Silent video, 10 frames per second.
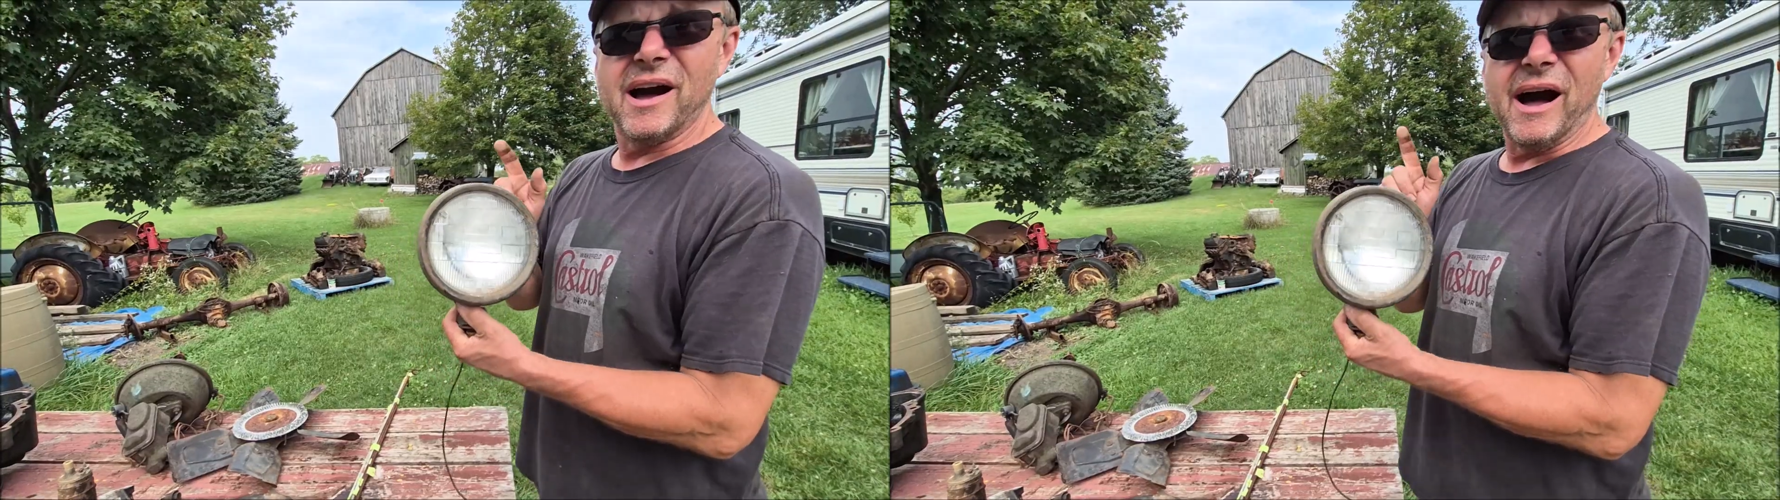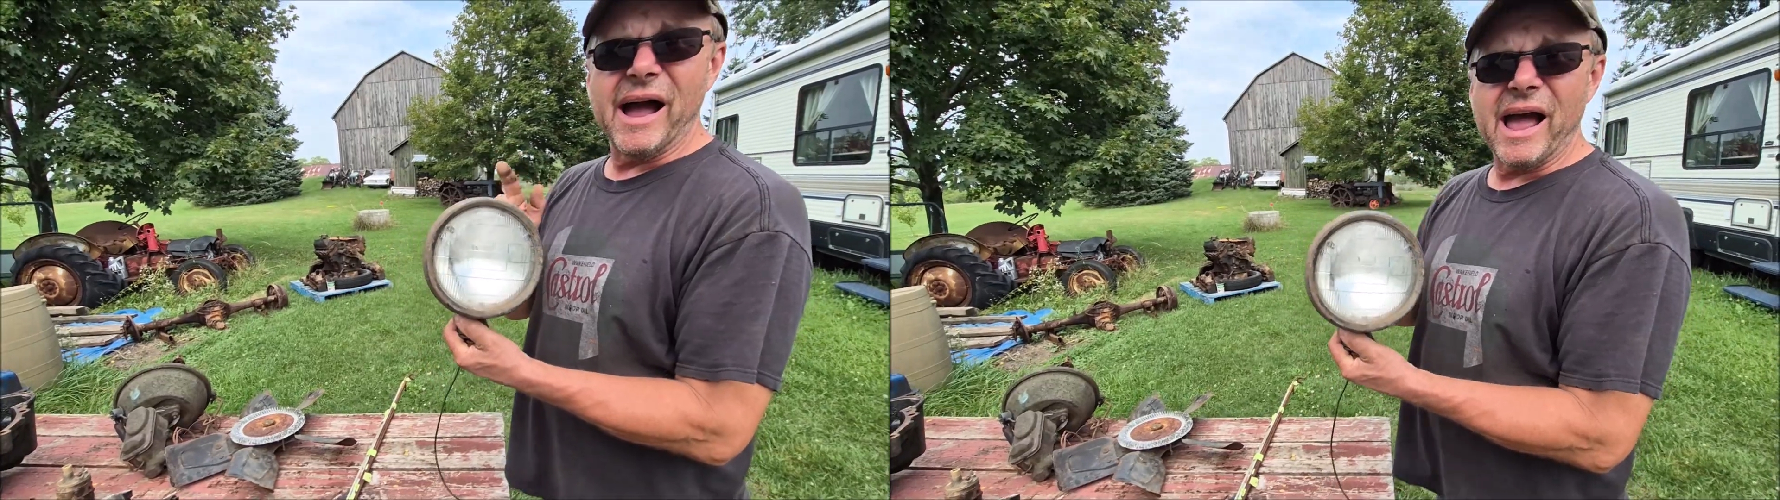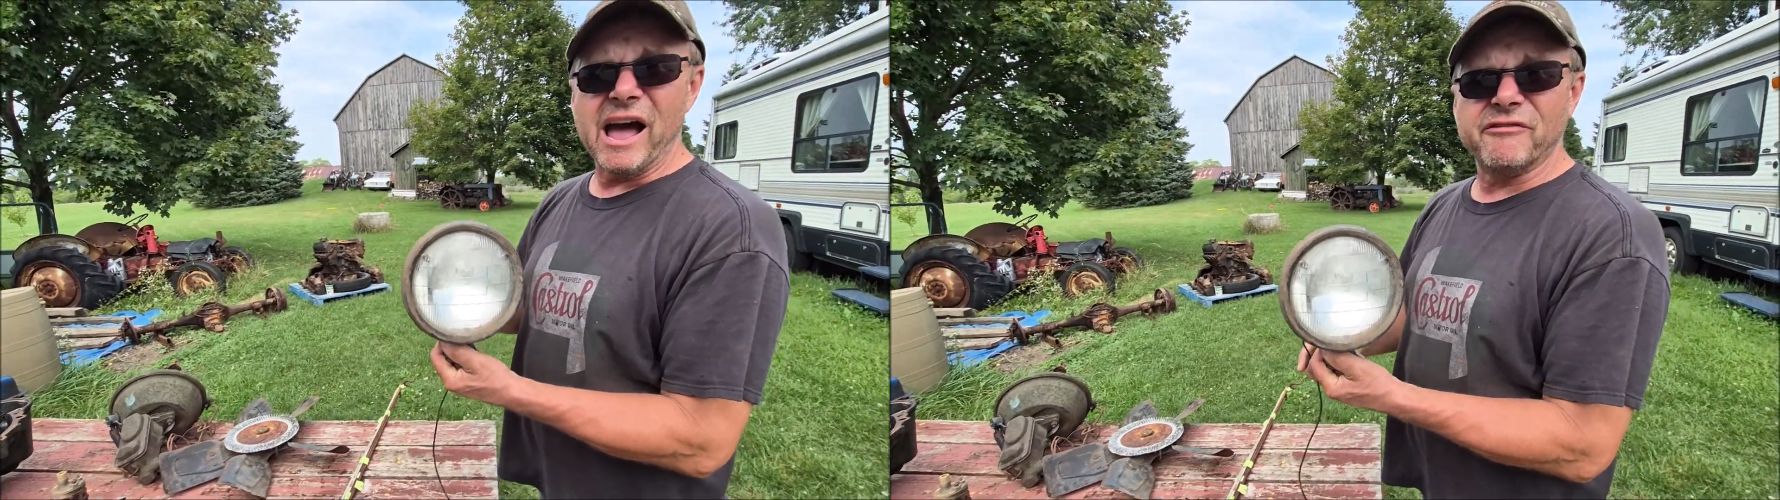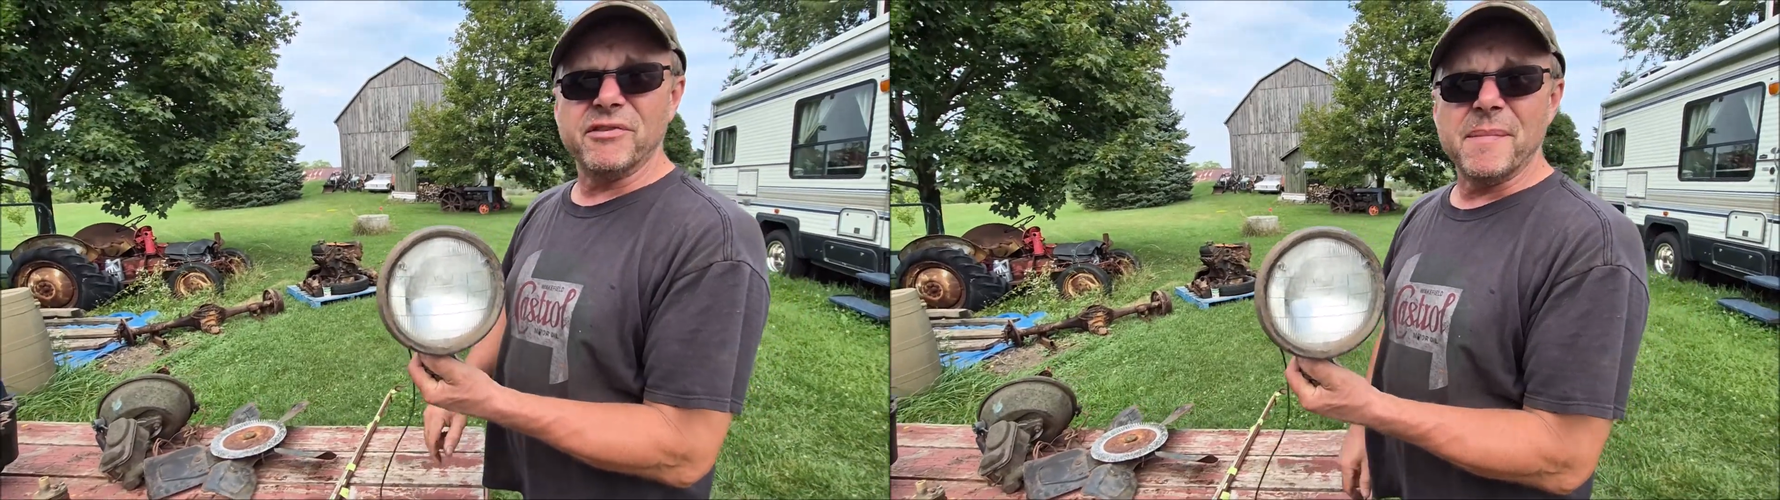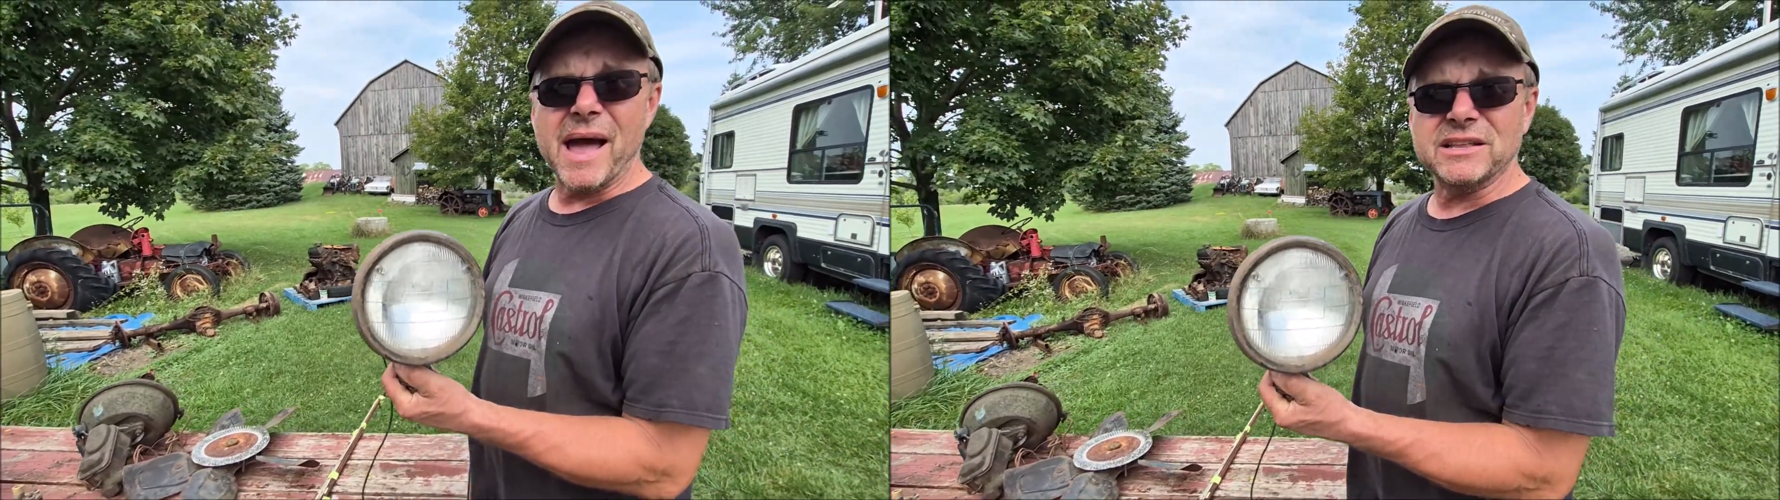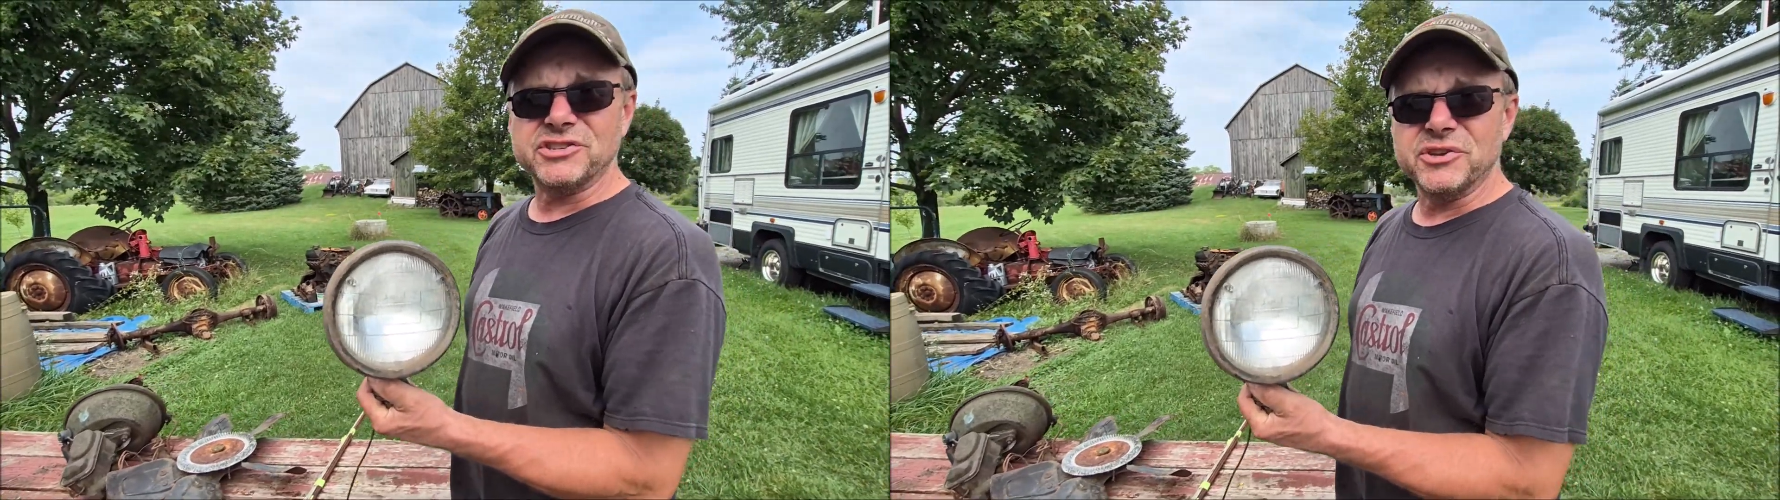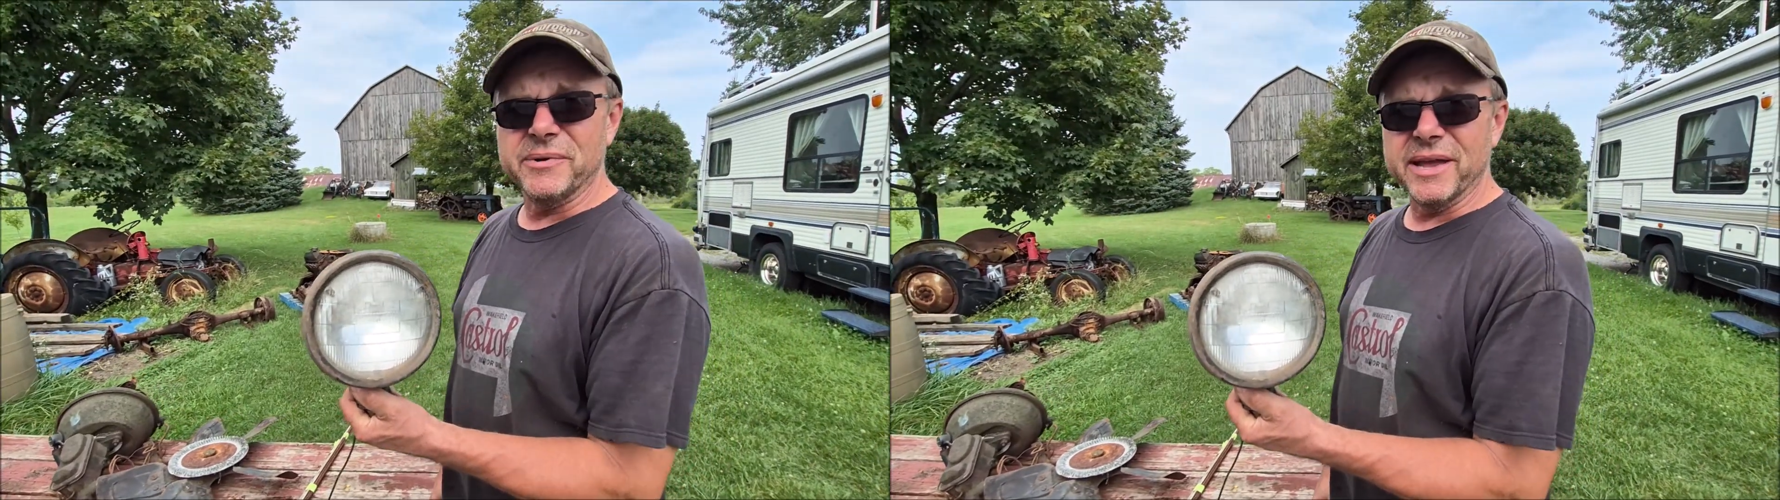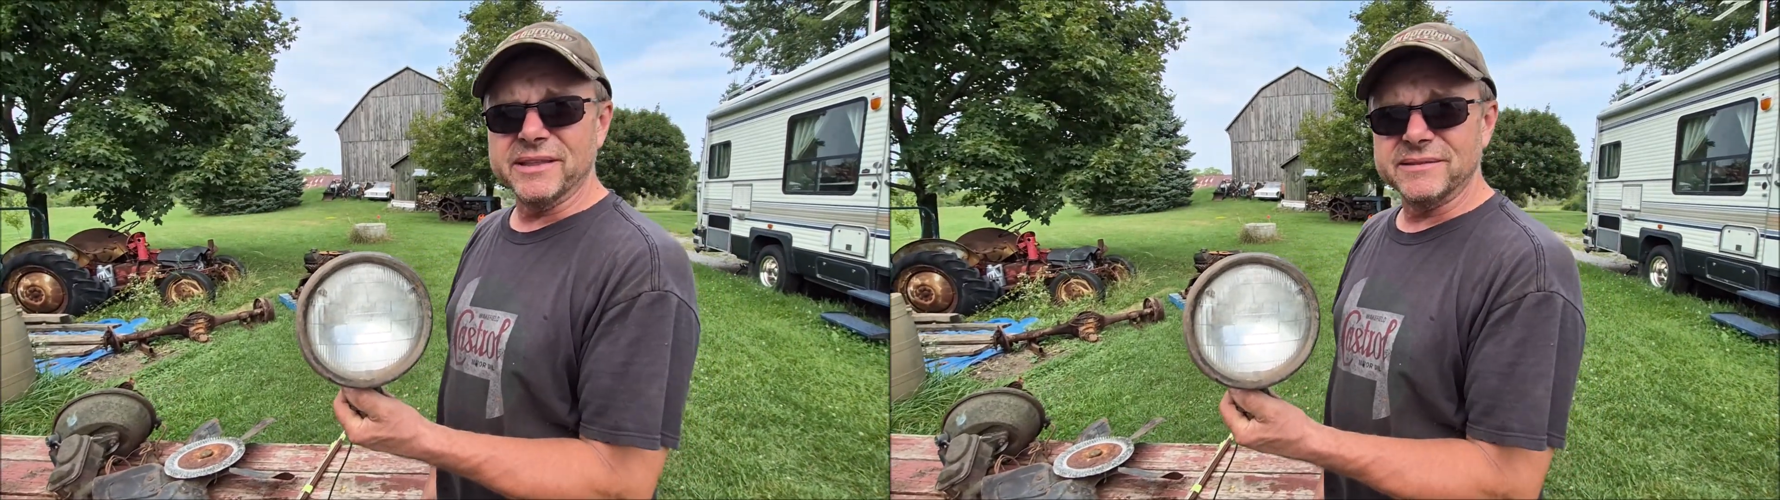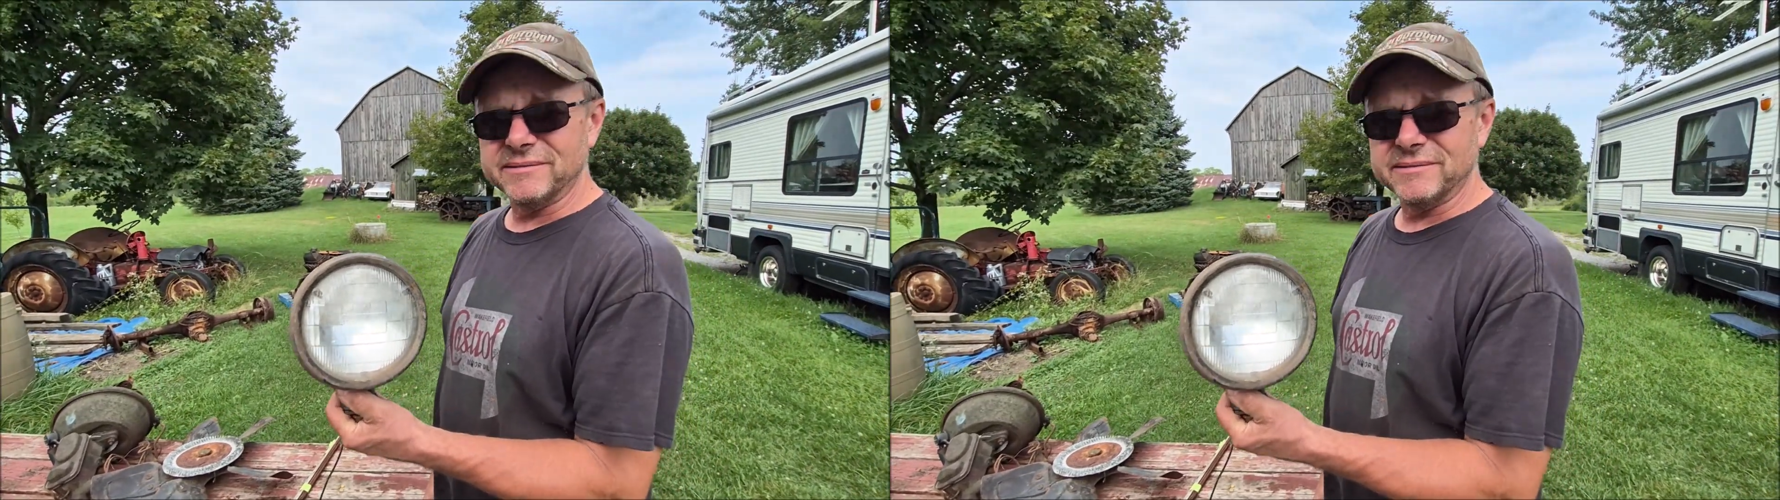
I have the match to it.